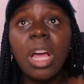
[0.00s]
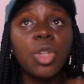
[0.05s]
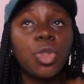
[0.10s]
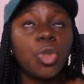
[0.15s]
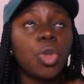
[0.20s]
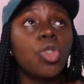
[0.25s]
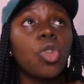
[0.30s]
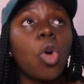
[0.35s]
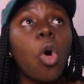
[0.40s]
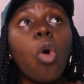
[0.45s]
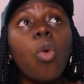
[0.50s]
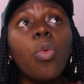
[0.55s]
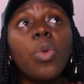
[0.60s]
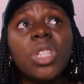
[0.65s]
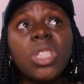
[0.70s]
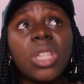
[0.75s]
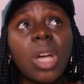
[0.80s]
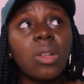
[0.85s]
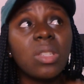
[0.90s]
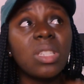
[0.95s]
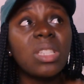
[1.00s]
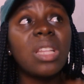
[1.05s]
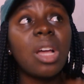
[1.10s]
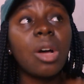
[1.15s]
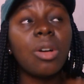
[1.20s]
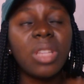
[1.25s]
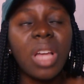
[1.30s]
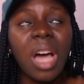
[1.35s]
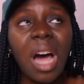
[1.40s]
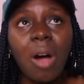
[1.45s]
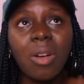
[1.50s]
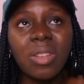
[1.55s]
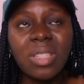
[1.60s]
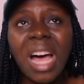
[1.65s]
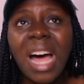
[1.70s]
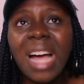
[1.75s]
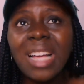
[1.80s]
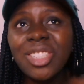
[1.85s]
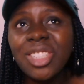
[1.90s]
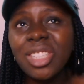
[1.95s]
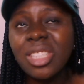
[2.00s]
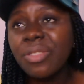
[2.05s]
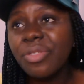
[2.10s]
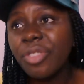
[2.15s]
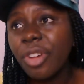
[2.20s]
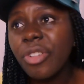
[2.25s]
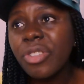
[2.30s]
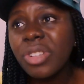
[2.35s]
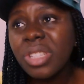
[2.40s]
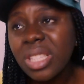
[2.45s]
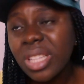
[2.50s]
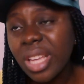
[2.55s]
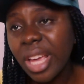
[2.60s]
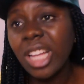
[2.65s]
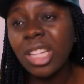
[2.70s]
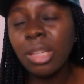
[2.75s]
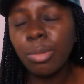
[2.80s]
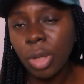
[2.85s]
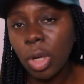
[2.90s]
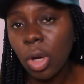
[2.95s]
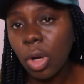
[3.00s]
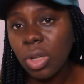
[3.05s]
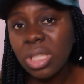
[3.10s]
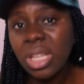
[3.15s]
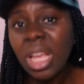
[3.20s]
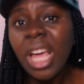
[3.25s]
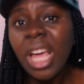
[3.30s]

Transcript: She was always shouting down the house, and she's very scared because